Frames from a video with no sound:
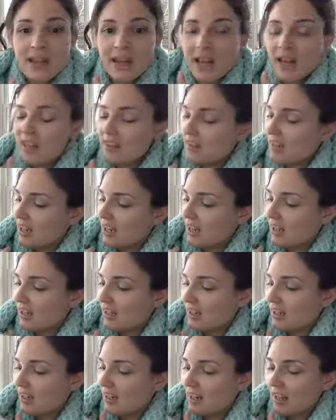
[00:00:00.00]
And
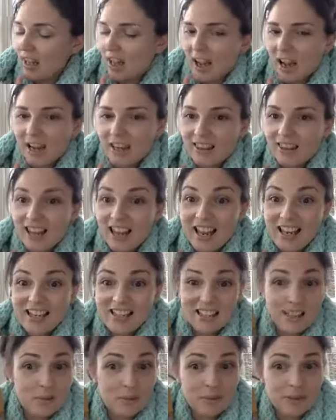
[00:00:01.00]
then I
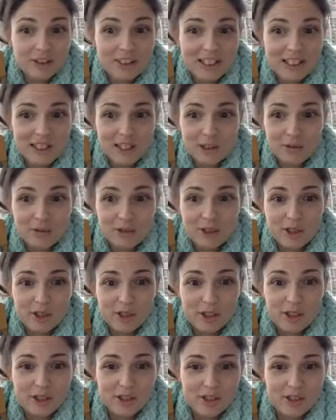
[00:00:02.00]
like double-digit
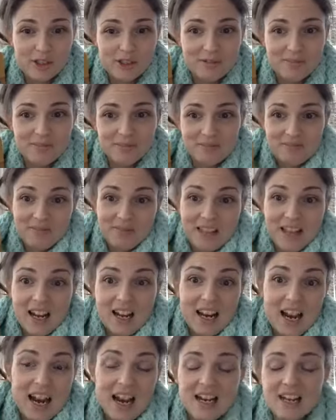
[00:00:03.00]
returns.
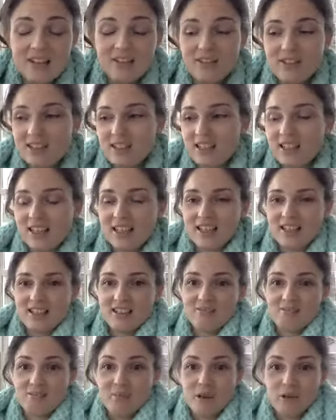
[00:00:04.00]
That kind of is
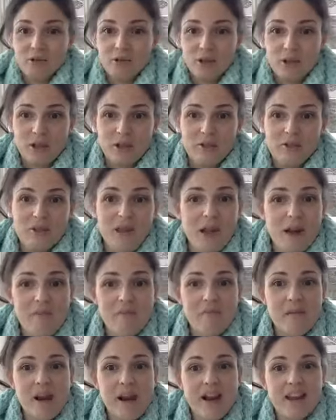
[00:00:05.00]
like my rule of
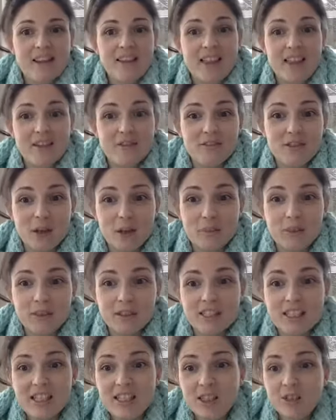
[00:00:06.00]
thumb. I love
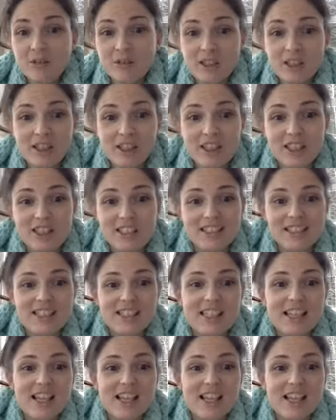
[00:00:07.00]
double-digit returns.